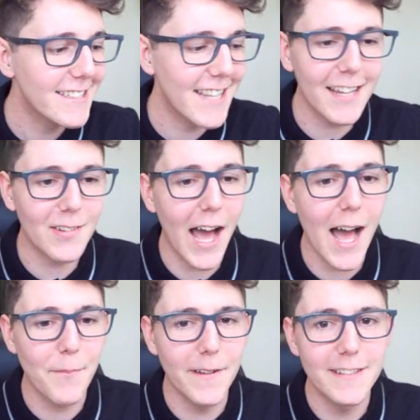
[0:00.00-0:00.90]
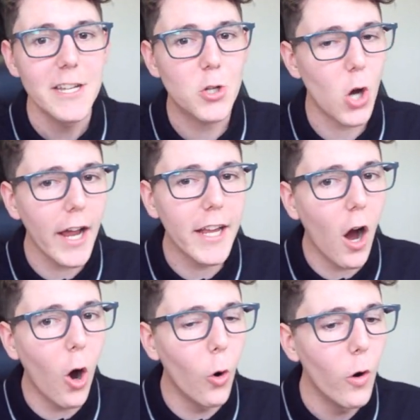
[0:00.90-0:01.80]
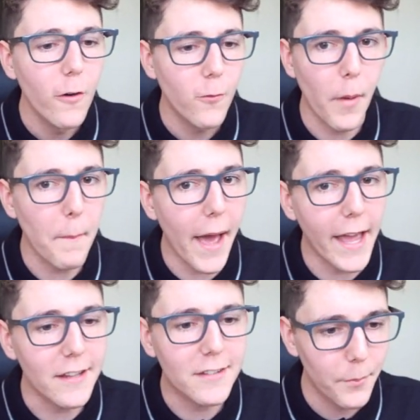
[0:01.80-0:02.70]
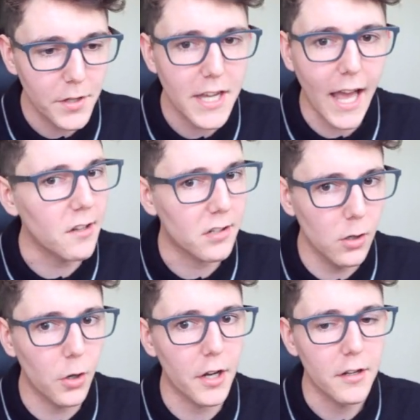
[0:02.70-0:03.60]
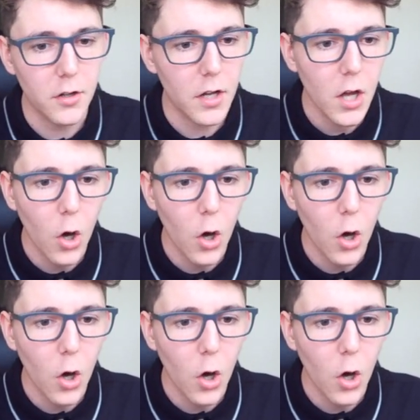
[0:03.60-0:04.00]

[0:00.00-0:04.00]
See, that's that's what happens. You try and go for my base, but you get slaughtered. You